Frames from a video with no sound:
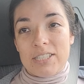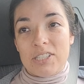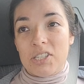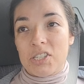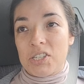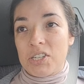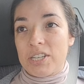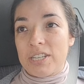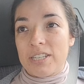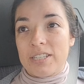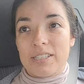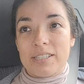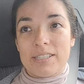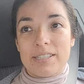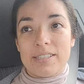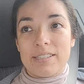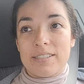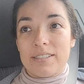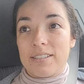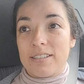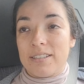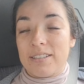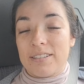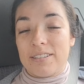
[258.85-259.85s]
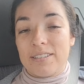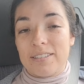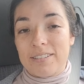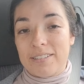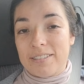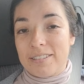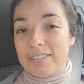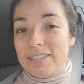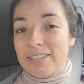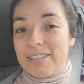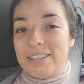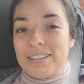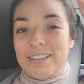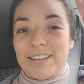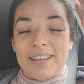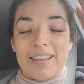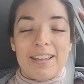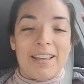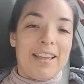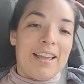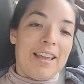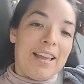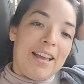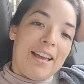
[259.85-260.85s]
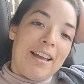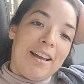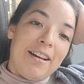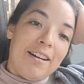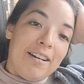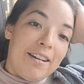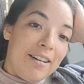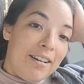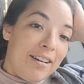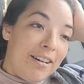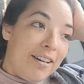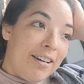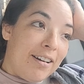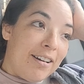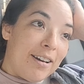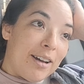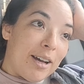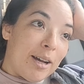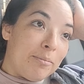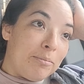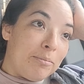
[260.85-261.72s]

it's just uh,